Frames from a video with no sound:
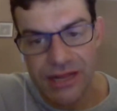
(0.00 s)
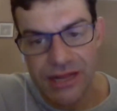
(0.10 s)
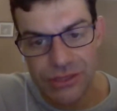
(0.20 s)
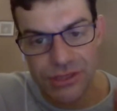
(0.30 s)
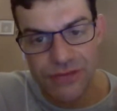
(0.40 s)

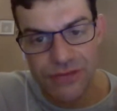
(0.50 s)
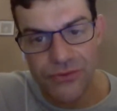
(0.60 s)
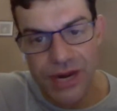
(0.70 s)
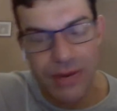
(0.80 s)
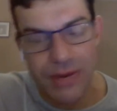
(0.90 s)
There's also the
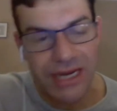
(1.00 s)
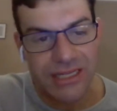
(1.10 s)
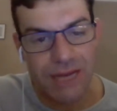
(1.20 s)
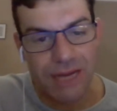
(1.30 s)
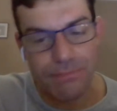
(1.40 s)
free weekly
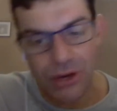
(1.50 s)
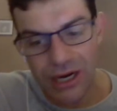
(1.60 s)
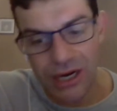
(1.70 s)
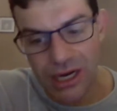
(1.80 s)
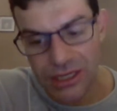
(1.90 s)
time
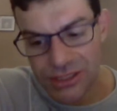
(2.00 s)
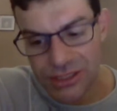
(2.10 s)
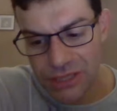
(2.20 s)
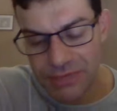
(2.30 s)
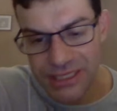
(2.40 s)
podcast.
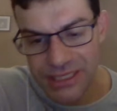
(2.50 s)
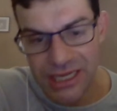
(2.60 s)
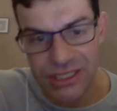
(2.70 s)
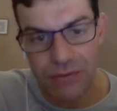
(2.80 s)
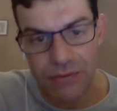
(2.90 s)
Do please
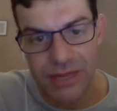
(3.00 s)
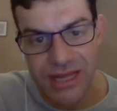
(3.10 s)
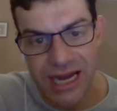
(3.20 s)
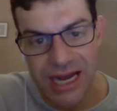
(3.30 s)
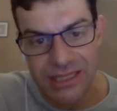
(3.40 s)
catch up with
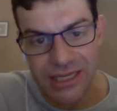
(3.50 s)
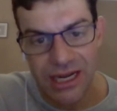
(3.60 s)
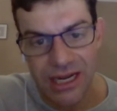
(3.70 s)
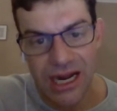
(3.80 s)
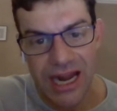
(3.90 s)
that.
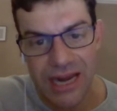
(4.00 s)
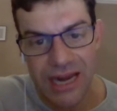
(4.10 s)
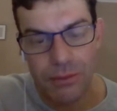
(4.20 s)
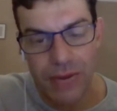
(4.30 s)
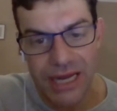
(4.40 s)

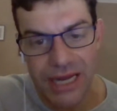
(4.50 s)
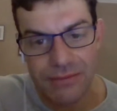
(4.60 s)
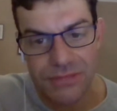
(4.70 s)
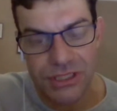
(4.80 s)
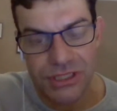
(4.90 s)
Helen
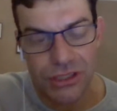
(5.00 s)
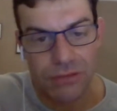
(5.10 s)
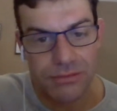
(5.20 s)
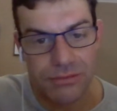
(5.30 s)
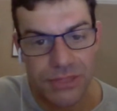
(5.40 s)
Williams,
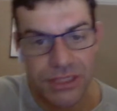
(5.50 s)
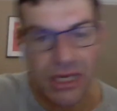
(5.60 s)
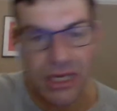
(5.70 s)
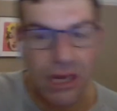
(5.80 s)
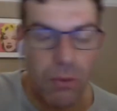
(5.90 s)
Tom's
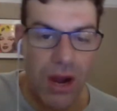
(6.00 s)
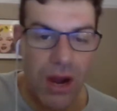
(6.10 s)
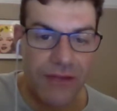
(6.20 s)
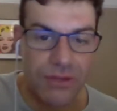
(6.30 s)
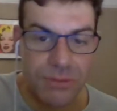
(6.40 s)

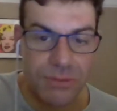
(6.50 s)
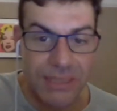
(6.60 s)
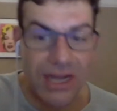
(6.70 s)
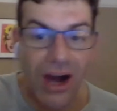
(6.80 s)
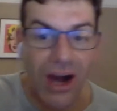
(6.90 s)
wife, Tom's
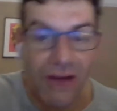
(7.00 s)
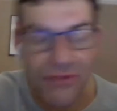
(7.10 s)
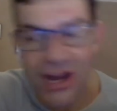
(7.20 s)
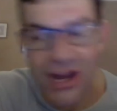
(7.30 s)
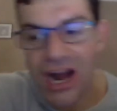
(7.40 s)
better
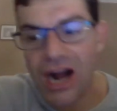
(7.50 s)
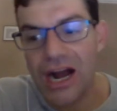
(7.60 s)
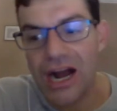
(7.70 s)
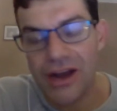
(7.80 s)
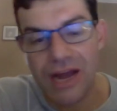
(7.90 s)
half,
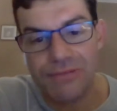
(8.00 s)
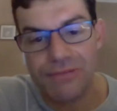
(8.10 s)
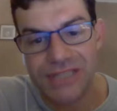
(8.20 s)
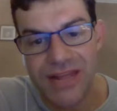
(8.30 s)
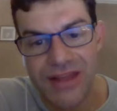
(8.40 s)
and I
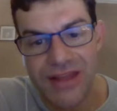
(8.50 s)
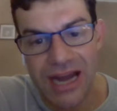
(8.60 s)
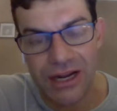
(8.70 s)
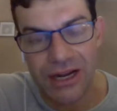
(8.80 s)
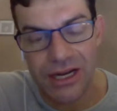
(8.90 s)
present
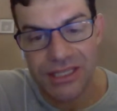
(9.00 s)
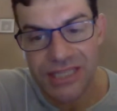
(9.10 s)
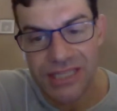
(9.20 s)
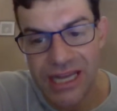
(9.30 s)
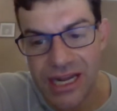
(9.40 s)
that.
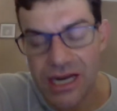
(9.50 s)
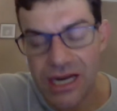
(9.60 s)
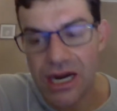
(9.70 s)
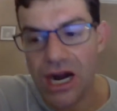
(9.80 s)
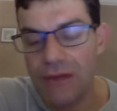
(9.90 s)
Kirsty
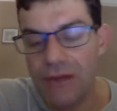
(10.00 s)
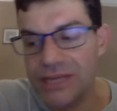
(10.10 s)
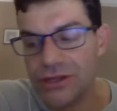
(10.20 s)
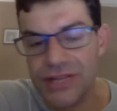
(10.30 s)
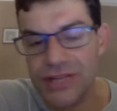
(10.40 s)

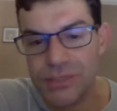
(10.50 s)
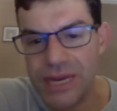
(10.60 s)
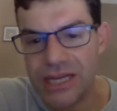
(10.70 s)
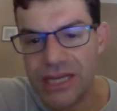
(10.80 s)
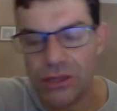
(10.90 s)
is on this
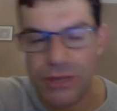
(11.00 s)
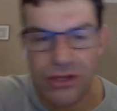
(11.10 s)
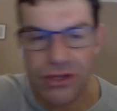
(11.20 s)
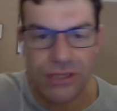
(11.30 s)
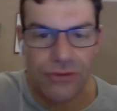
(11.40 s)
week along with
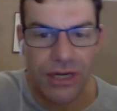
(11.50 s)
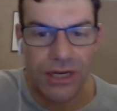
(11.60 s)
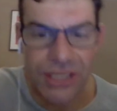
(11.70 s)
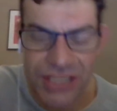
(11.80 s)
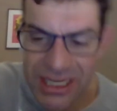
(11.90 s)
Dr.
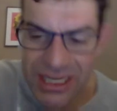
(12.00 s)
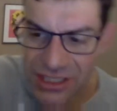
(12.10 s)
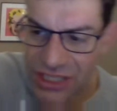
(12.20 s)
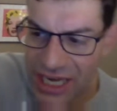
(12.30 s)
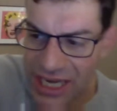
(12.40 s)
Rangan
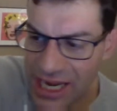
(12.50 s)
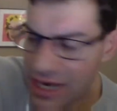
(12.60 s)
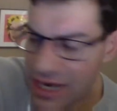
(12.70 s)
Chatterjee.